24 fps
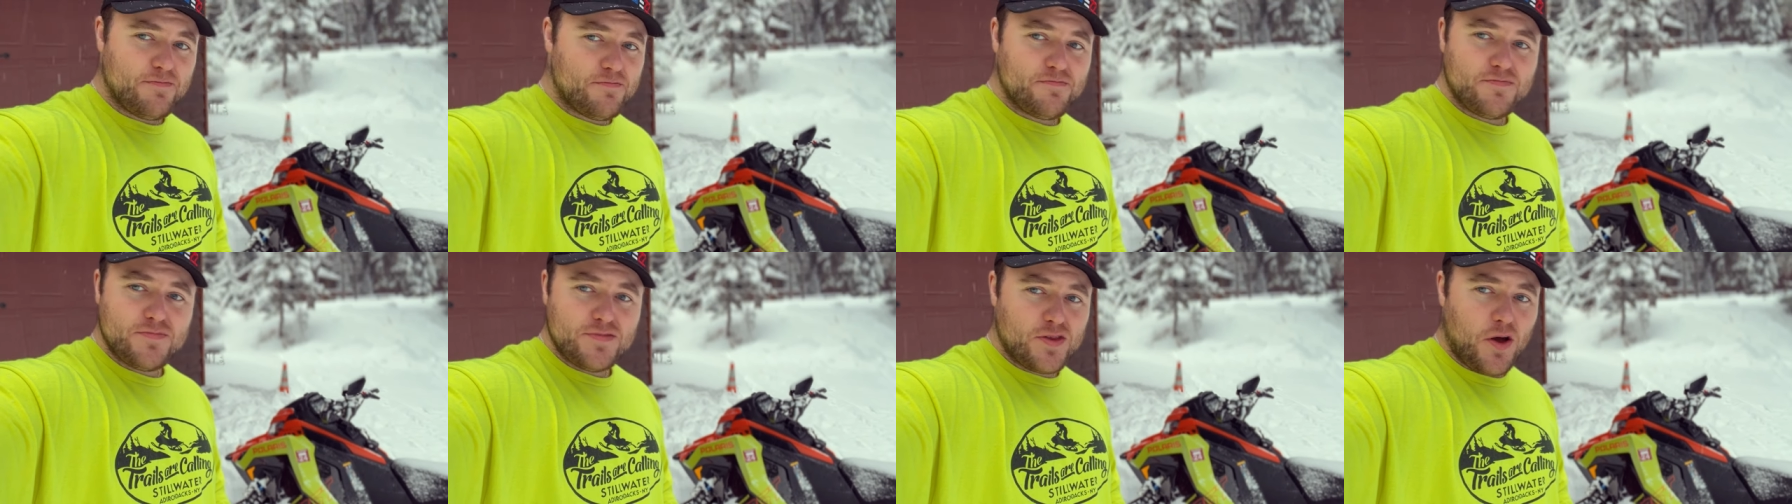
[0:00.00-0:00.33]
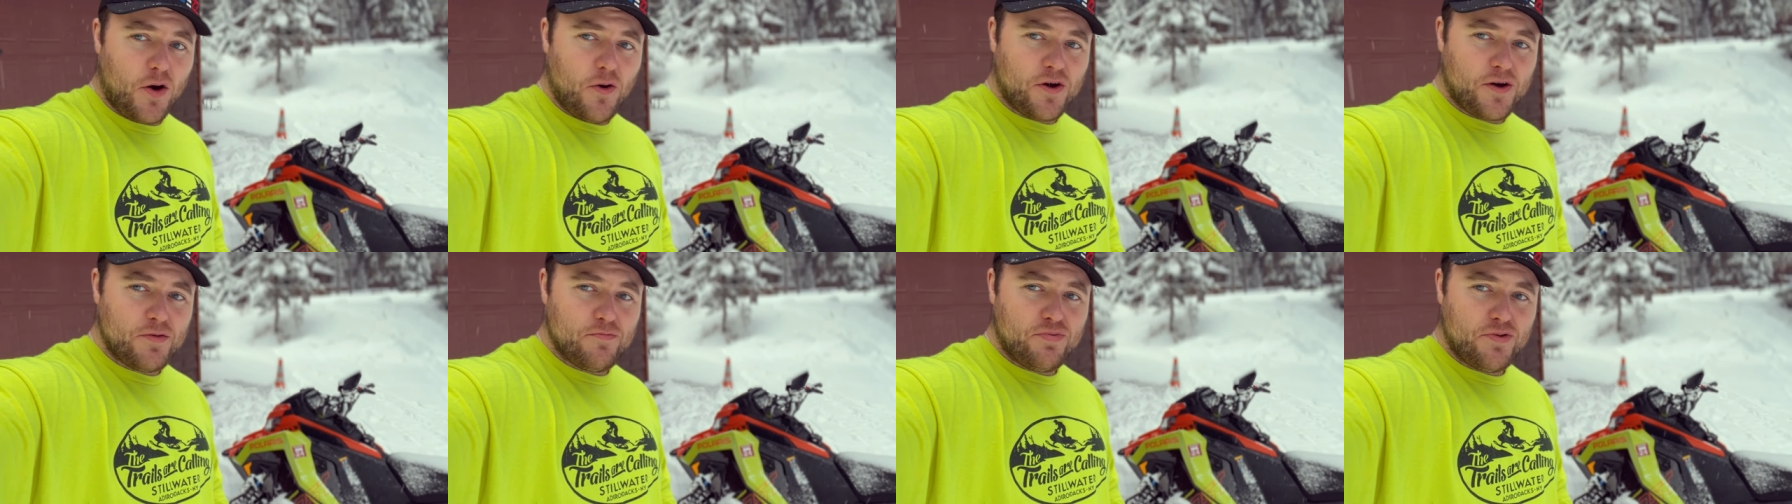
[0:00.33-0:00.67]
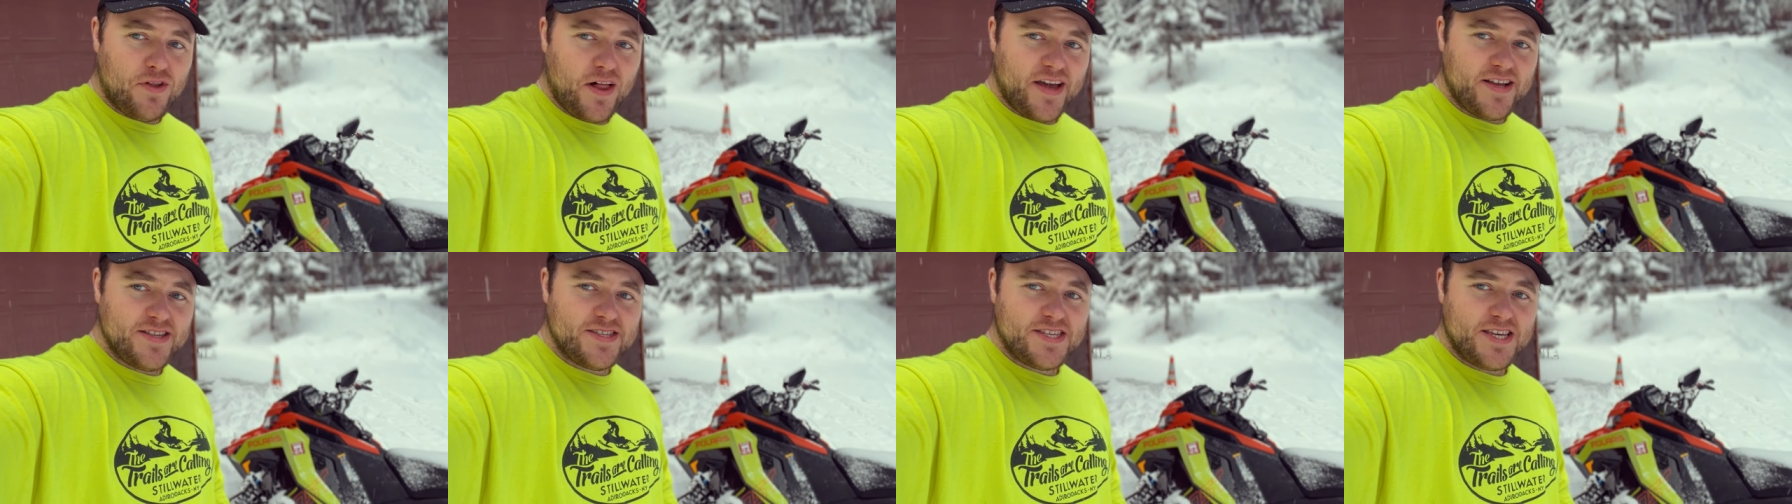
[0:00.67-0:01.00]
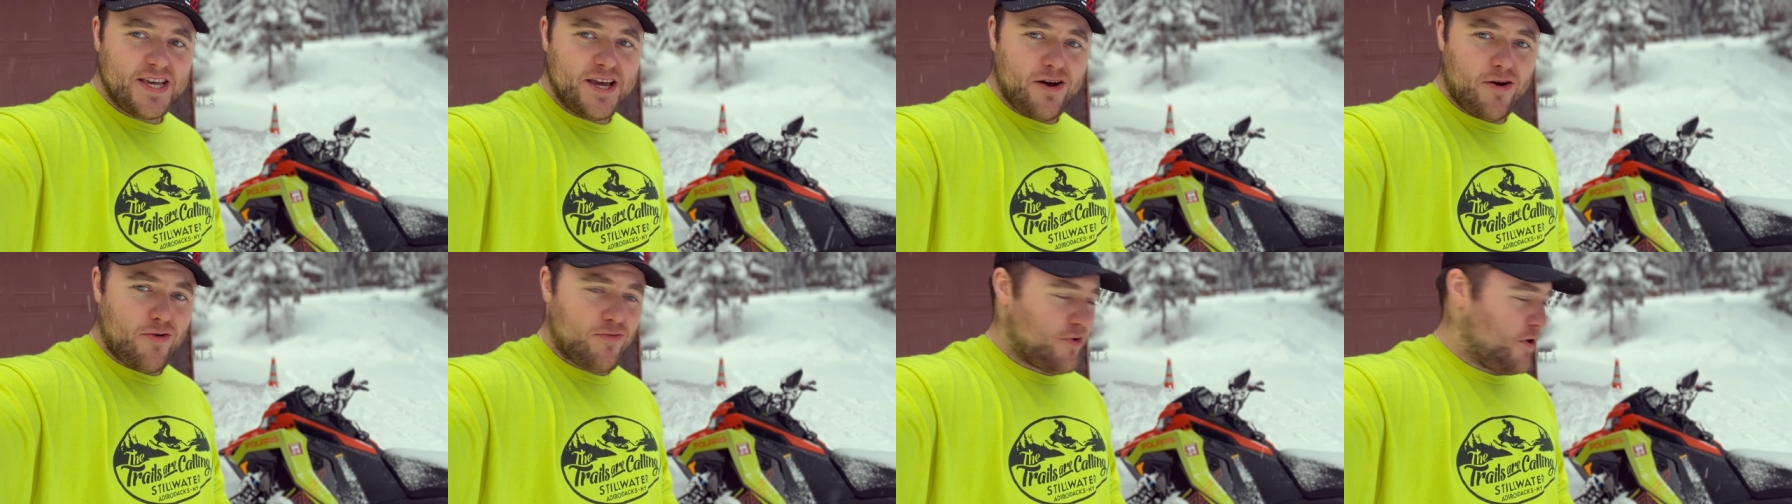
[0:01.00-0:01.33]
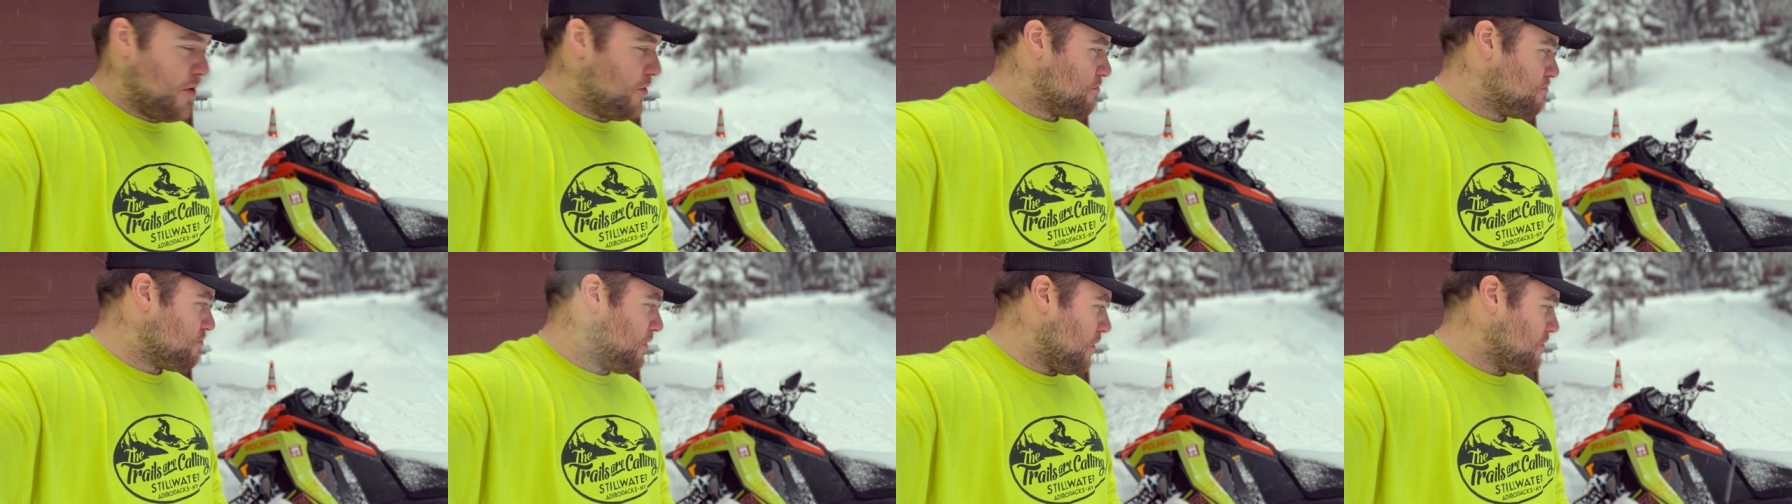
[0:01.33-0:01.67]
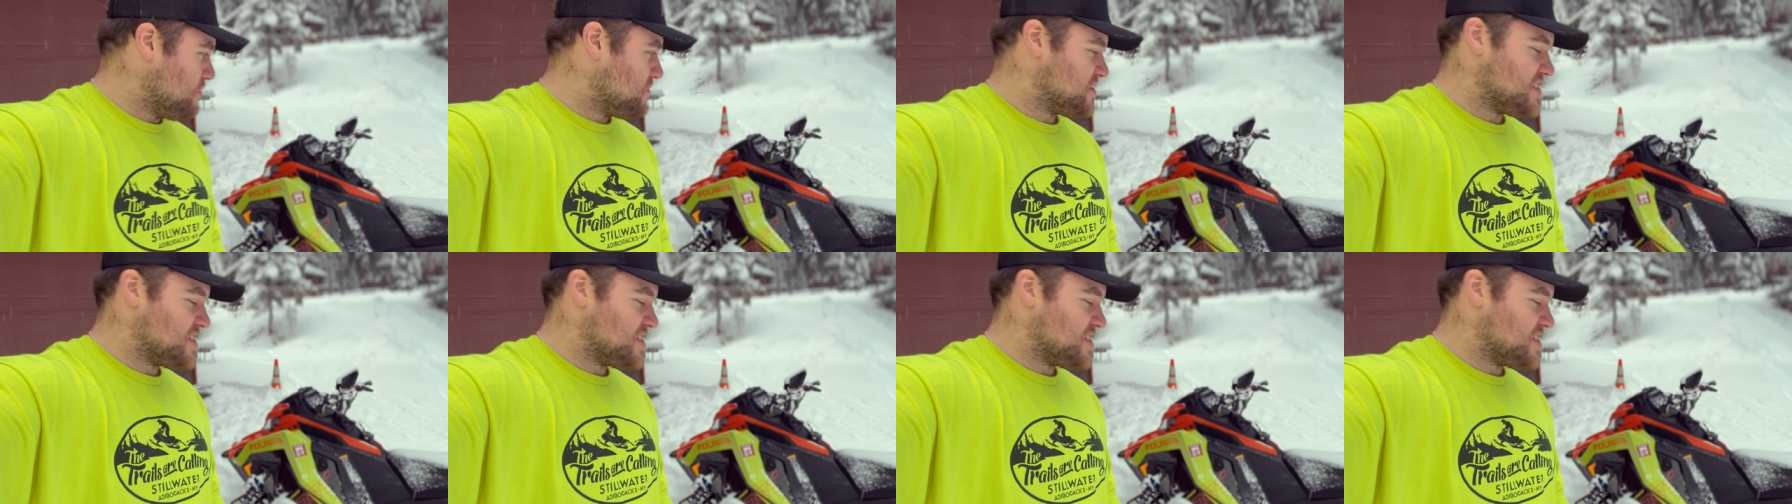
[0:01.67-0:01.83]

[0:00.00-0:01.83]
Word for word: No complaints here. Rode both